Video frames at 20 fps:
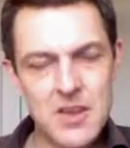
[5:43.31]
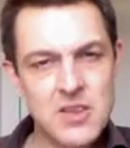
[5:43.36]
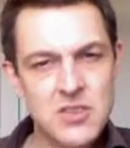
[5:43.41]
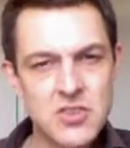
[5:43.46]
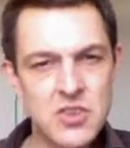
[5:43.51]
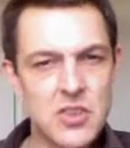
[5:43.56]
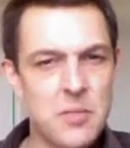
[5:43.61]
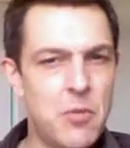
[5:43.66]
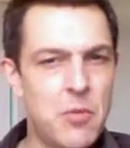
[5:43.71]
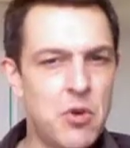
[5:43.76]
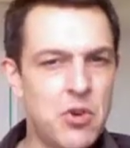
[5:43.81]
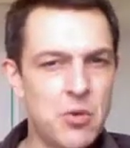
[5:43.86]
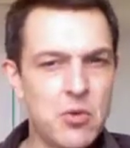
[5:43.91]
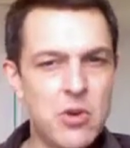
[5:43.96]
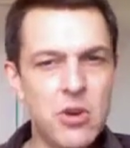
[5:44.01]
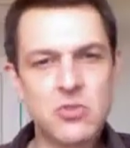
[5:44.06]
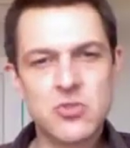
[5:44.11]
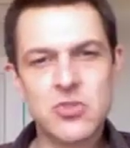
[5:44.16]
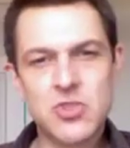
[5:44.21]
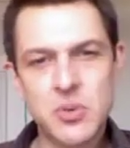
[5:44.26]
So the more you
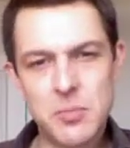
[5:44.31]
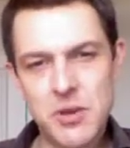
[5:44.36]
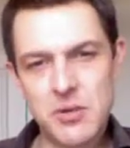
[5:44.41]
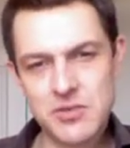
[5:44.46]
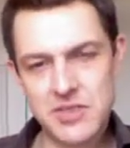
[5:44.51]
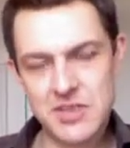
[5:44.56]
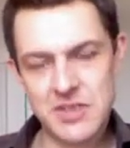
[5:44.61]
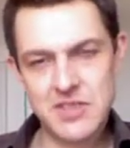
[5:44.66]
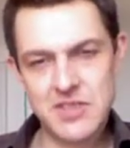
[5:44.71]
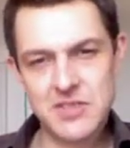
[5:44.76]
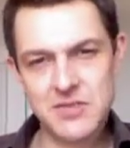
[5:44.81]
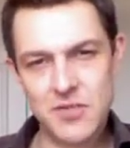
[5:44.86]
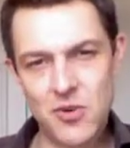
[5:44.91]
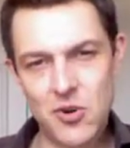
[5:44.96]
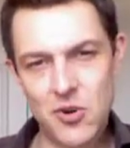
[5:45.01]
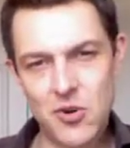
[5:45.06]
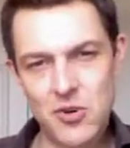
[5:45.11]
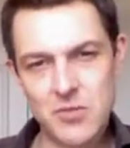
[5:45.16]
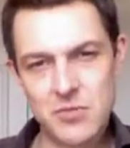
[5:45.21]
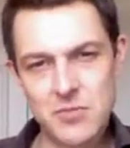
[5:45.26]
contribute to these
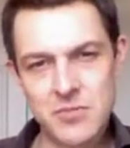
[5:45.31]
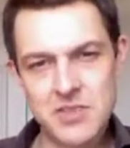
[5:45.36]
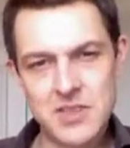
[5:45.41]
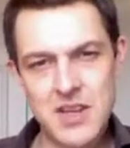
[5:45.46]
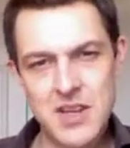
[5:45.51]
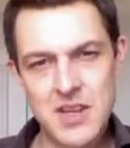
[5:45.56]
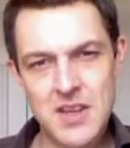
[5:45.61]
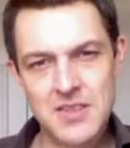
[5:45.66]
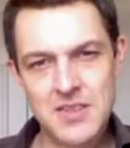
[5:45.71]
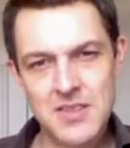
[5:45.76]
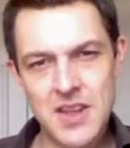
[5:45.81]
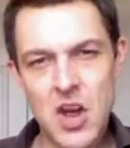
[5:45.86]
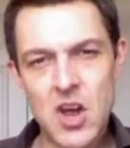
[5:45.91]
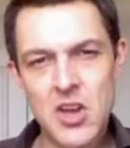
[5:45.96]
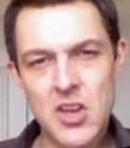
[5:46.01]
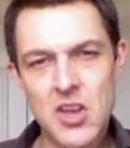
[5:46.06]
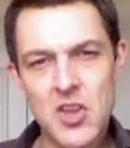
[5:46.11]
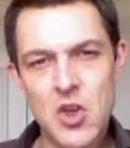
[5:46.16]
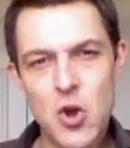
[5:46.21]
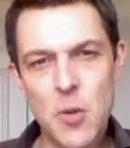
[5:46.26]
forums, the
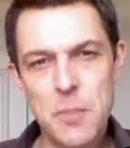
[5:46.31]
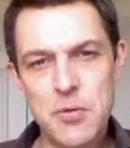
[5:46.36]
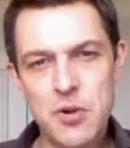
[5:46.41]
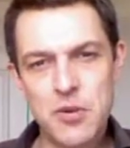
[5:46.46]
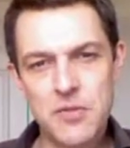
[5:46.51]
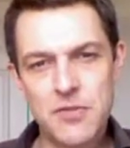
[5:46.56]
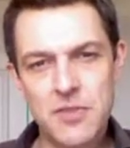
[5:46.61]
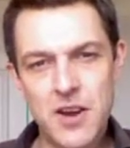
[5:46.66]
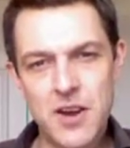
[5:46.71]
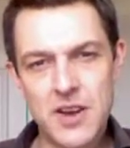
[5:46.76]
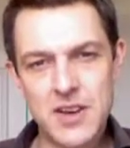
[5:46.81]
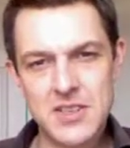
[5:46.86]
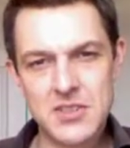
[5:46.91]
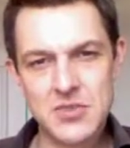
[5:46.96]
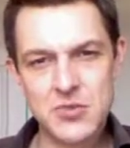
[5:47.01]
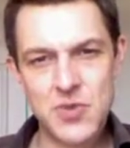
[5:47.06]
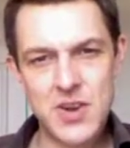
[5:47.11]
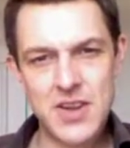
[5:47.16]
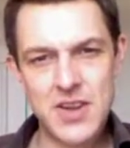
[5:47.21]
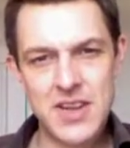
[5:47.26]
higher your profile
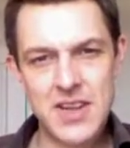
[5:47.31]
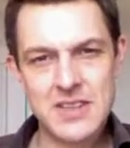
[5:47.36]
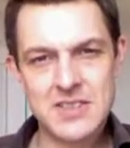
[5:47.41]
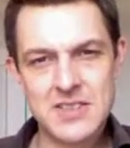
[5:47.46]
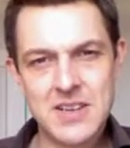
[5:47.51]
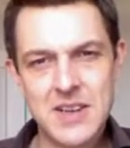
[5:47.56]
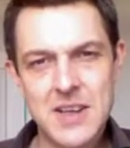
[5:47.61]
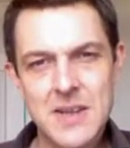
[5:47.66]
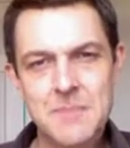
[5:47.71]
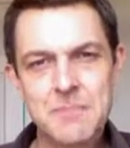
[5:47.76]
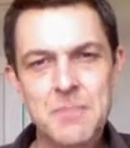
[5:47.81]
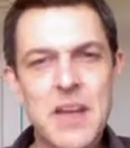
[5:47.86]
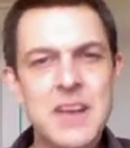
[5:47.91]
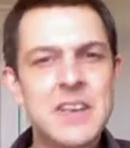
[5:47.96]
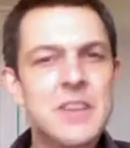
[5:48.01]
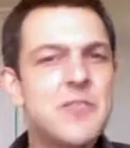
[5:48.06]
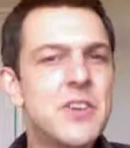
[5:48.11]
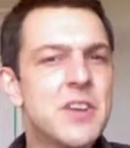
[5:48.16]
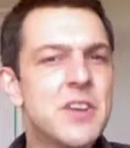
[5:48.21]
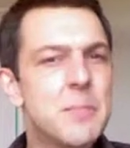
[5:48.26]
is raised. And
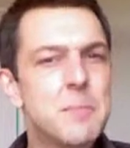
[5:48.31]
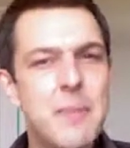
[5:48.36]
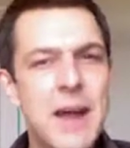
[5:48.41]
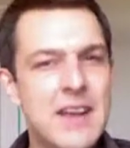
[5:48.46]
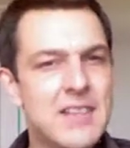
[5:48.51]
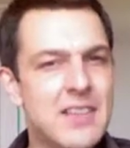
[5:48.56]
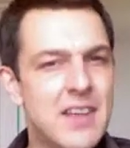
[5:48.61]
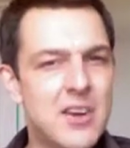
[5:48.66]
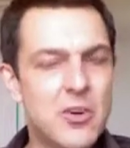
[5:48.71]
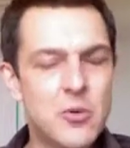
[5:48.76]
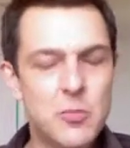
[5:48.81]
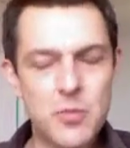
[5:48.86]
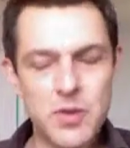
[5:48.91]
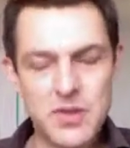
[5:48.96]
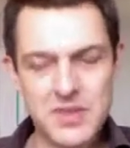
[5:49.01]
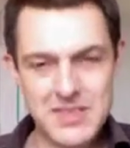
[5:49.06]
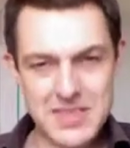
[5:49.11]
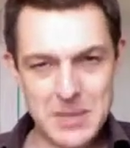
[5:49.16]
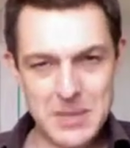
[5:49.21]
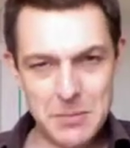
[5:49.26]
if you can back that up with
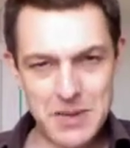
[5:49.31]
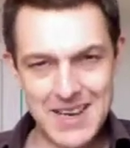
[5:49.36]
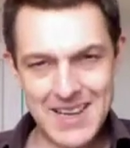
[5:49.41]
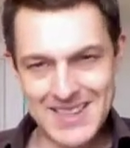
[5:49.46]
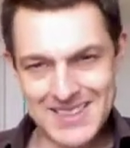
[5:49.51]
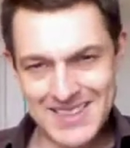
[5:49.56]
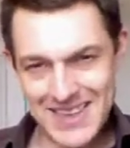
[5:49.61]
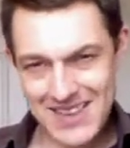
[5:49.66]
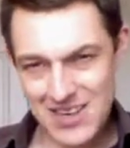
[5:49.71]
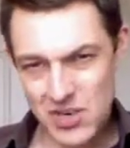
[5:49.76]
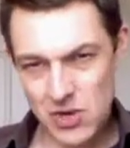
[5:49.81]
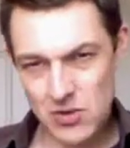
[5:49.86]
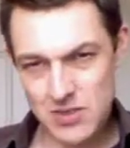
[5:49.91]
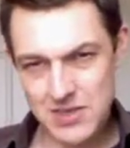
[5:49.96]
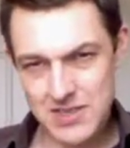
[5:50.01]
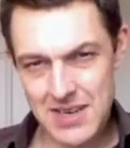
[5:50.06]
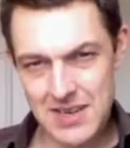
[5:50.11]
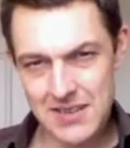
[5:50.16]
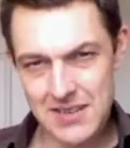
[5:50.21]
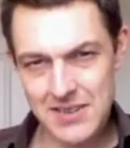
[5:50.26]
stimulating
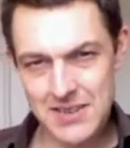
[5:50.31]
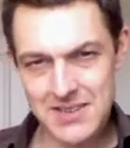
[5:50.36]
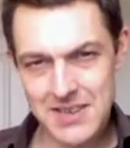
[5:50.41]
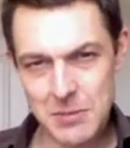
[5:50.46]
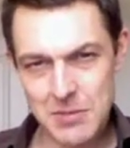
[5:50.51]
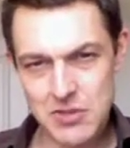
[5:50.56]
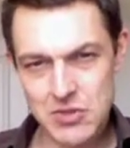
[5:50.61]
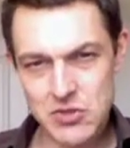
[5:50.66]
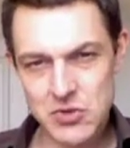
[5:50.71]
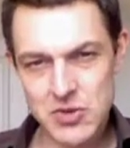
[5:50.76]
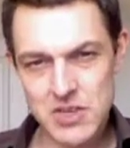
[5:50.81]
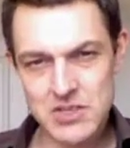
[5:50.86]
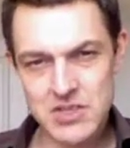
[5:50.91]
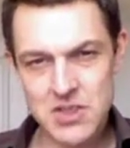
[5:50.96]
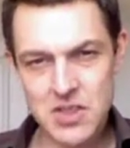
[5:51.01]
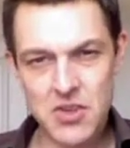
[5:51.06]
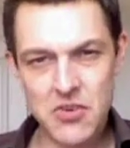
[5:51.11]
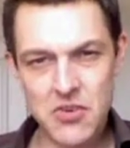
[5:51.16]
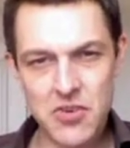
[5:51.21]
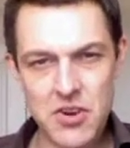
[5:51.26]
content that demonstrates
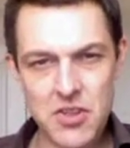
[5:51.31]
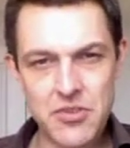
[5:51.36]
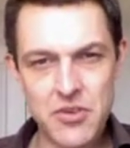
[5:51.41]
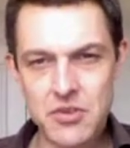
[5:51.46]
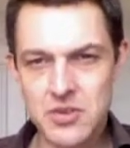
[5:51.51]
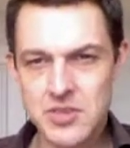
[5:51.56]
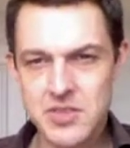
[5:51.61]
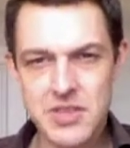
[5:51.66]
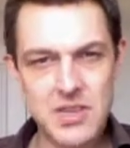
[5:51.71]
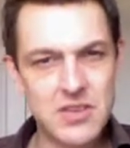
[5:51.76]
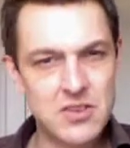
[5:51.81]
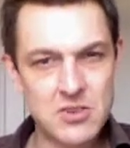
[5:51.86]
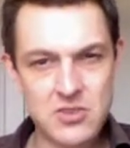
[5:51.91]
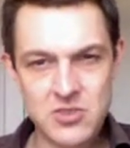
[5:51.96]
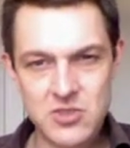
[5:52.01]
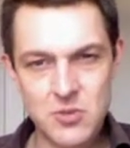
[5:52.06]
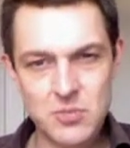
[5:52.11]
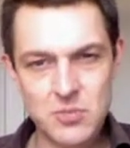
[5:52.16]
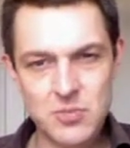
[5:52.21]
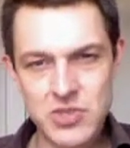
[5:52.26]
that you're an authority in your
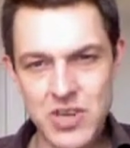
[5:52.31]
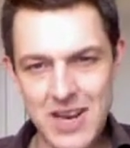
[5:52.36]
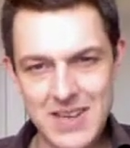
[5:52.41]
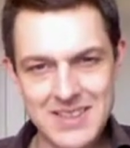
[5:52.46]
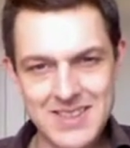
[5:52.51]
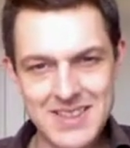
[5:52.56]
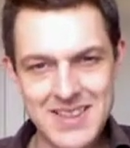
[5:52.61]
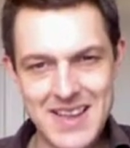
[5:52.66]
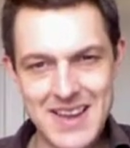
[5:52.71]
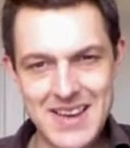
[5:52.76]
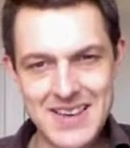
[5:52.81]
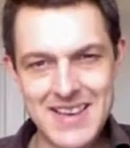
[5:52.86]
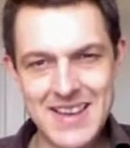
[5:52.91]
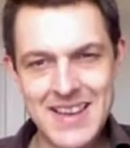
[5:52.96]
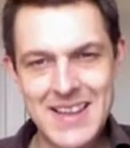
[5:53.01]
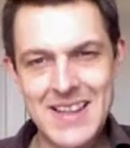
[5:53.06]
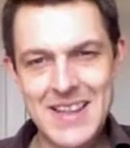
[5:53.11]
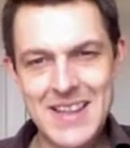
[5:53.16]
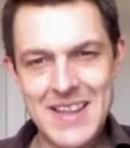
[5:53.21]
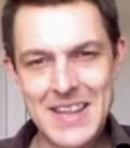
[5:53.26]
subject, then
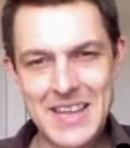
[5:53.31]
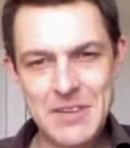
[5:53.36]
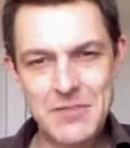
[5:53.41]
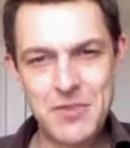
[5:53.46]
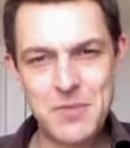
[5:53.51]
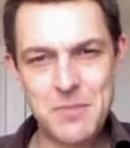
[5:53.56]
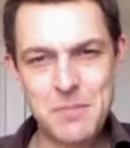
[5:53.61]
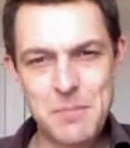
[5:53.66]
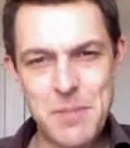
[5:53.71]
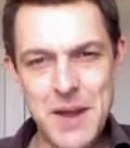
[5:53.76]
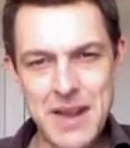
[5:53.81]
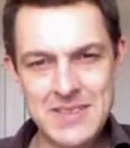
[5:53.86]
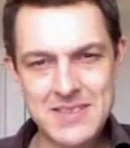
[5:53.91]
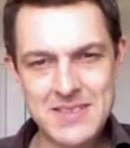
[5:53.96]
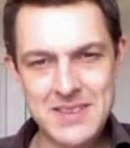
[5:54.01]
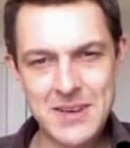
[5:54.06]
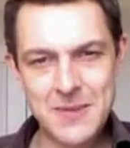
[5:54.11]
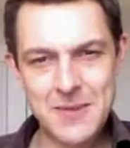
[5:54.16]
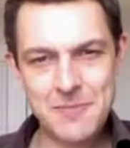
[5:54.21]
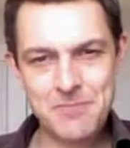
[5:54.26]
even
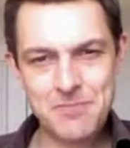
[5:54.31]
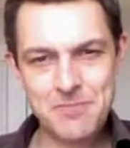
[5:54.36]
better.